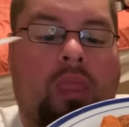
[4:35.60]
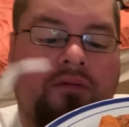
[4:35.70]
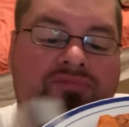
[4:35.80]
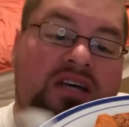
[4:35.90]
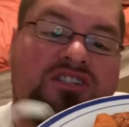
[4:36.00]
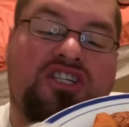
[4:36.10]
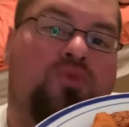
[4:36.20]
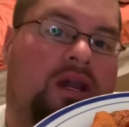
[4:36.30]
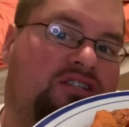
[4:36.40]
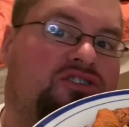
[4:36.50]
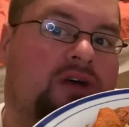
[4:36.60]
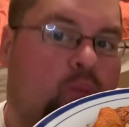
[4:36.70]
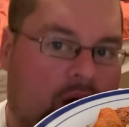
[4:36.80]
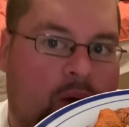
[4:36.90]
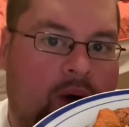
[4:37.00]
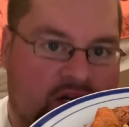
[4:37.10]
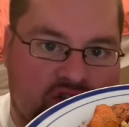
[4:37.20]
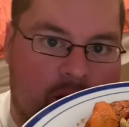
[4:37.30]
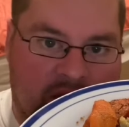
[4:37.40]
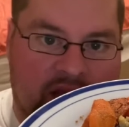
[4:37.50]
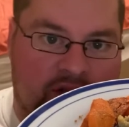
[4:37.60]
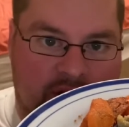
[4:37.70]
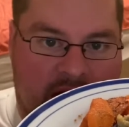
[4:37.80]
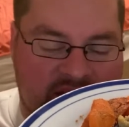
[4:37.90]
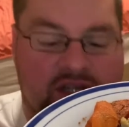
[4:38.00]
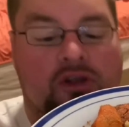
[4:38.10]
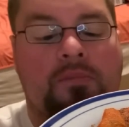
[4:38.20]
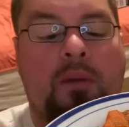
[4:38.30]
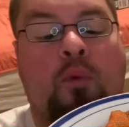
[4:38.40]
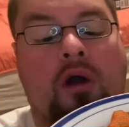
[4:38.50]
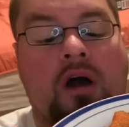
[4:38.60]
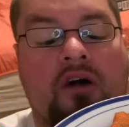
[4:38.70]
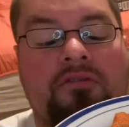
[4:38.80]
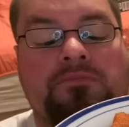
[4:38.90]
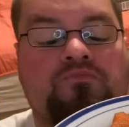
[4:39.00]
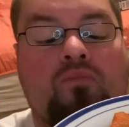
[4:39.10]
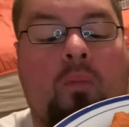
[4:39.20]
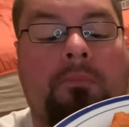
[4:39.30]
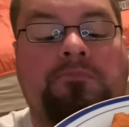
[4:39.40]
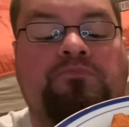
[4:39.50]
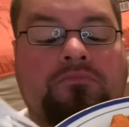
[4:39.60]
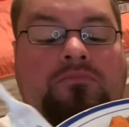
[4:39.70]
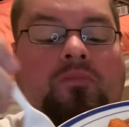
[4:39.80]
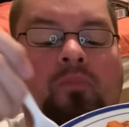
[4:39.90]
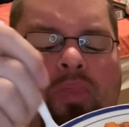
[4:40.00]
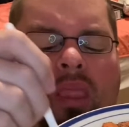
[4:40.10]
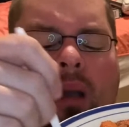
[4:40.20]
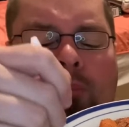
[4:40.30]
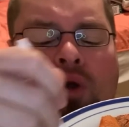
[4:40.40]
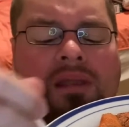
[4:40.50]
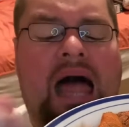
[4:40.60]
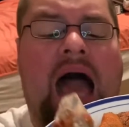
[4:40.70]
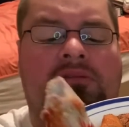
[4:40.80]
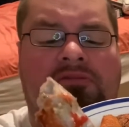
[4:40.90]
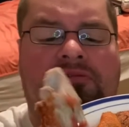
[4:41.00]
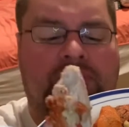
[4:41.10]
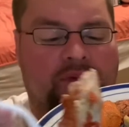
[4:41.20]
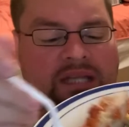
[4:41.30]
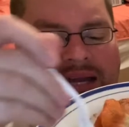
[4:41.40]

This is when I, what I want to start bringing you guys a little bit more of. More Latin food that